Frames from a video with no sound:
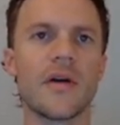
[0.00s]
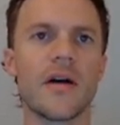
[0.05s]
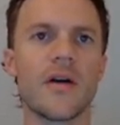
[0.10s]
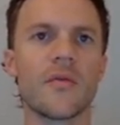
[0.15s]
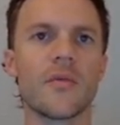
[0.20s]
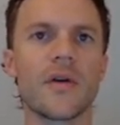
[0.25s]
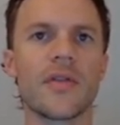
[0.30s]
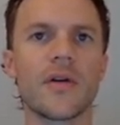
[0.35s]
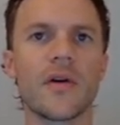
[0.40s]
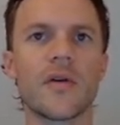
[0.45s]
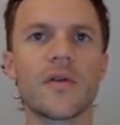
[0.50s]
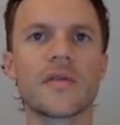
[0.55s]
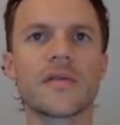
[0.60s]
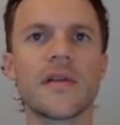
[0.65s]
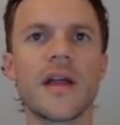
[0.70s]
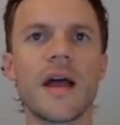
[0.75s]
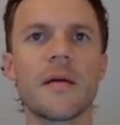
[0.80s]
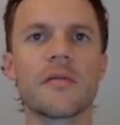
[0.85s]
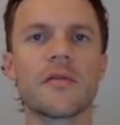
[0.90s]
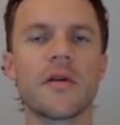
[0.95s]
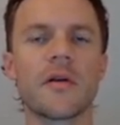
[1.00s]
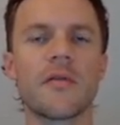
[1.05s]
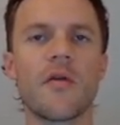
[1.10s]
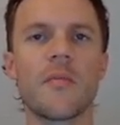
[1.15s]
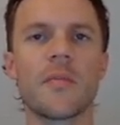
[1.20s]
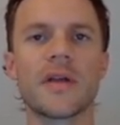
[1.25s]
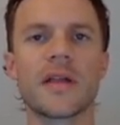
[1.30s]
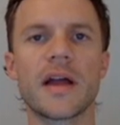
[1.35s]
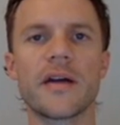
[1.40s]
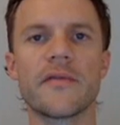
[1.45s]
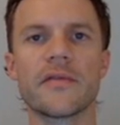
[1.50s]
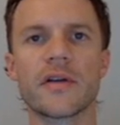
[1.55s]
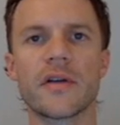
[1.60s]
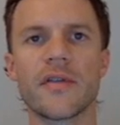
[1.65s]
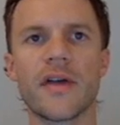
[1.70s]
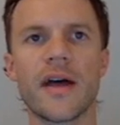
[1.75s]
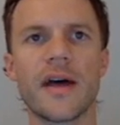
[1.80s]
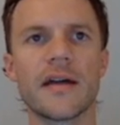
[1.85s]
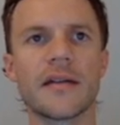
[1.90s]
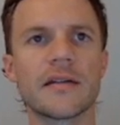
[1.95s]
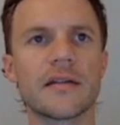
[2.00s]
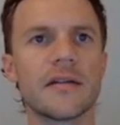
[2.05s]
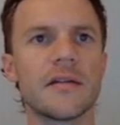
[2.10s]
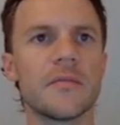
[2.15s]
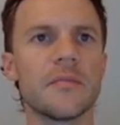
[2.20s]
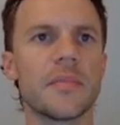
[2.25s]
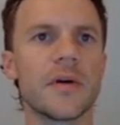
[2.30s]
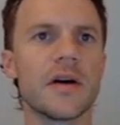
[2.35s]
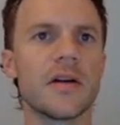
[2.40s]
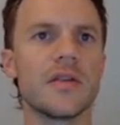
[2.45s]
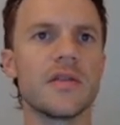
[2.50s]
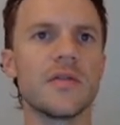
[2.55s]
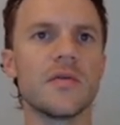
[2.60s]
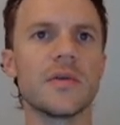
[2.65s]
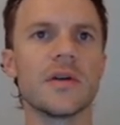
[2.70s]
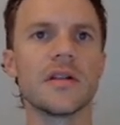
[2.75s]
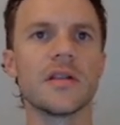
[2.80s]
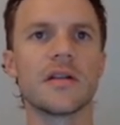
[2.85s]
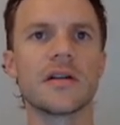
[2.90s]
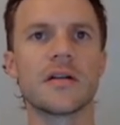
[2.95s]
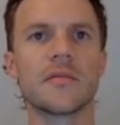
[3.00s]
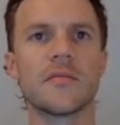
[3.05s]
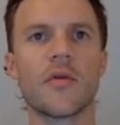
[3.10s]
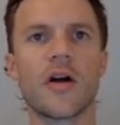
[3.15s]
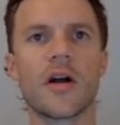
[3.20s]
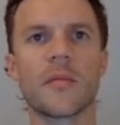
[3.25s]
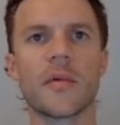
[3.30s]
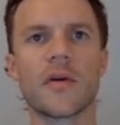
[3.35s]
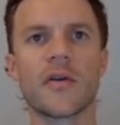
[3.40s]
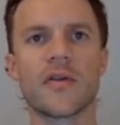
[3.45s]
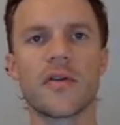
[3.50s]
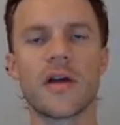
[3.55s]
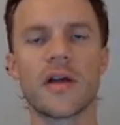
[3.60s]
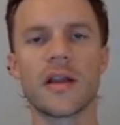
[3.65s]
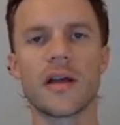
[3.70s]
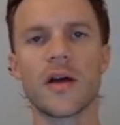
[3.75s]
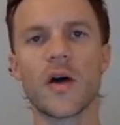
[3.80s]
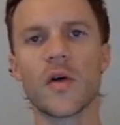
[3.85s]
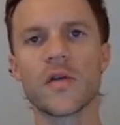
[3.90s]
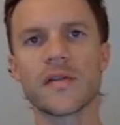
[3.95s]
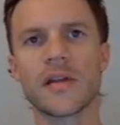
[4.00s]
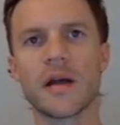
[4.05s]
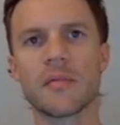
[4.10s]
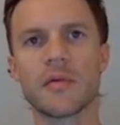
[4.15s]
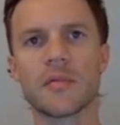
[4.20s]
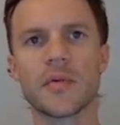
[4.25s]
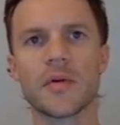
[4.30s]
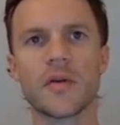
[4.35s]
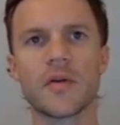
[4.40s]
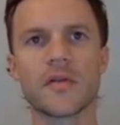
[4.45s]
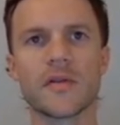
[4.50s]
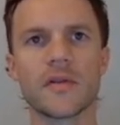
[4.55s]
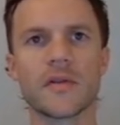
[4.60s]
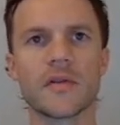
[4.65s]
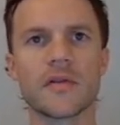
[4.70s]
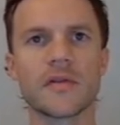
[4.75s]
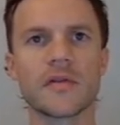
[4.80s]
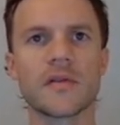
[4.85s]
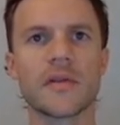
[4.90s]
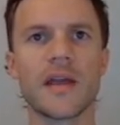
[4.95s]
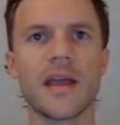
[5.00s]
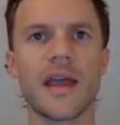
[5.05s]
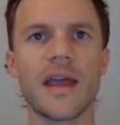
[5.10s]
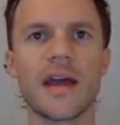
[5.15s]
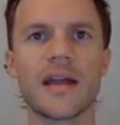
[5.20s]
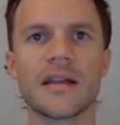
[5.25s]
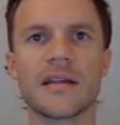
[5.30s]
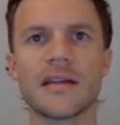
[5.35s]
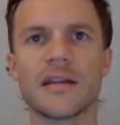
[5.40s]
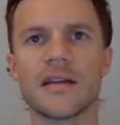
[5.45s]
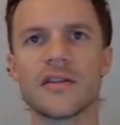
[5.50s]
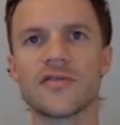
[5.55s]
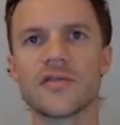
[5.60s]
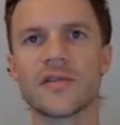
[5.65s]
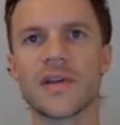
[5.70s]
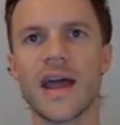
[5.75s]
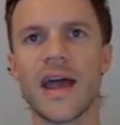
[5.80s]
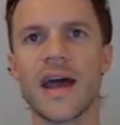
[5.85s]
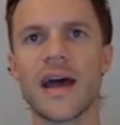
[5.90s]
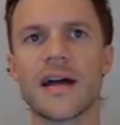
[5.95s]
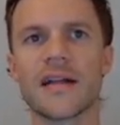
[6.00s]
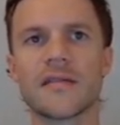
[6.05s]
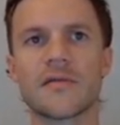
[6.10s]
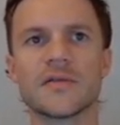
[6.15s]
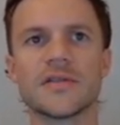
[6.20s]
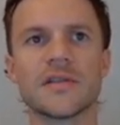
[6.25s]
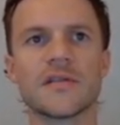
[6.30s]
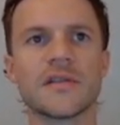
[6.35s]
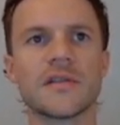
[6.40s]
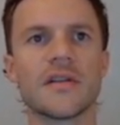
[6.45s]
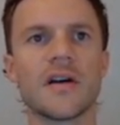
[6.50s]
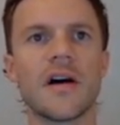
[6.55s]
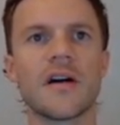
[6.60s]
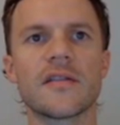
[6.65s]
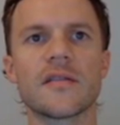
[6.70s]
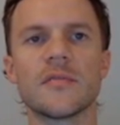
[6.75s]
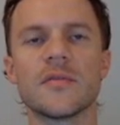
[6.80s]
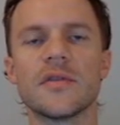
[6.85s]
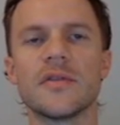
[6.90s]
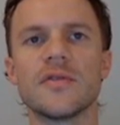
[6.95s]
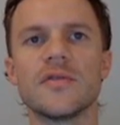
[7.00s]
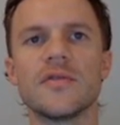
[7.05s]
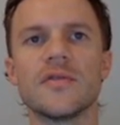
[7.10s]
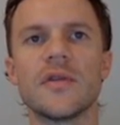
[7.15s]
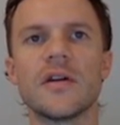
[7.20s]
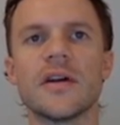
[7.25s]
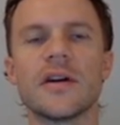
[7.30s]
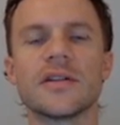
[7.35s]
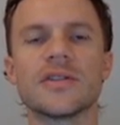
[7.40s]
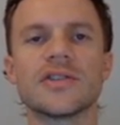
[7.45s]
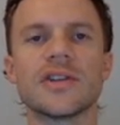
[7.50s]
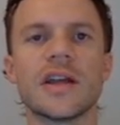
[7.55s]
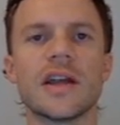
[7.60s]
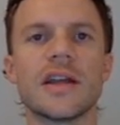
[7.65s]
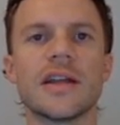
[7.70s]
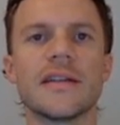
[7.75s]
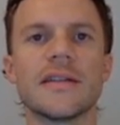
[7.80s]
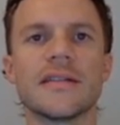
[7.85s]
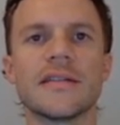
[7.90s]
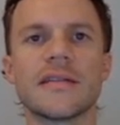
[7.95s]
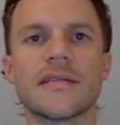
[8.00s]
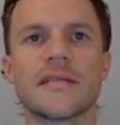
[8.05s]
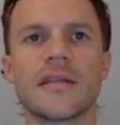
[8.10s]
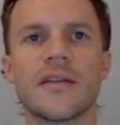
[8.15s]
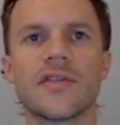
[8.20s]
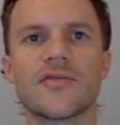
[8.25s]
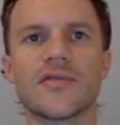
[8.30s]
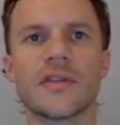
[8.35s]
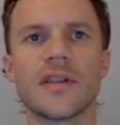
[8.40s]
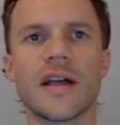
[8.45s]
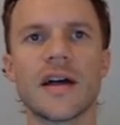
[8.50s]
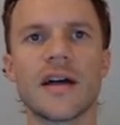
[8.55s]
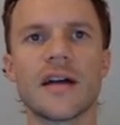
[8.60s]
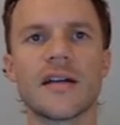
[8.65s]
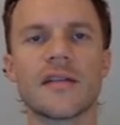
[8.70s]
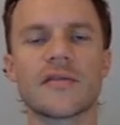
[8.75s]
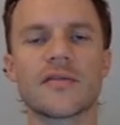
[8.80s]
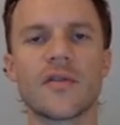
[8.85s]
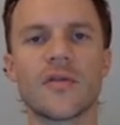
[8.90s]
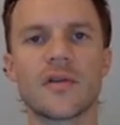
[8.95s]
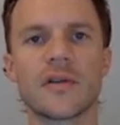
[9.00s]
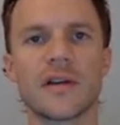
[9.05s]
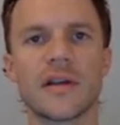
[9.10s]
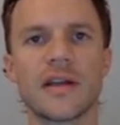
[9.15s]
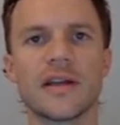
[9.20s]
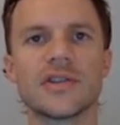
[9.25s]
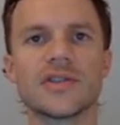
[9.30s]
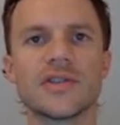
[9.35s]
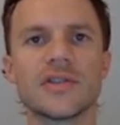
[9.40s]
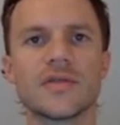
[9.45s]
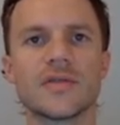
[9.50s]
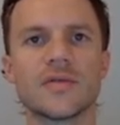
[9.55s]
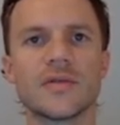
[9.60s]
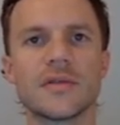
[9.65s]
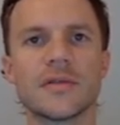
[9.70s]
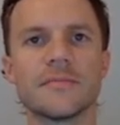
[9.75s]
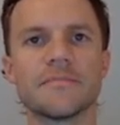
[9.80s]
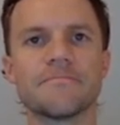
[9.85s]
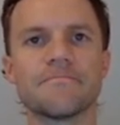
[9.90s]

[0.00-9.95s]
with oSnap, so I won't be covering that, but you will learn more about creating oSnap proposals and get an intro to HATS, which is an awesome new on-chain decentralized coordination tool.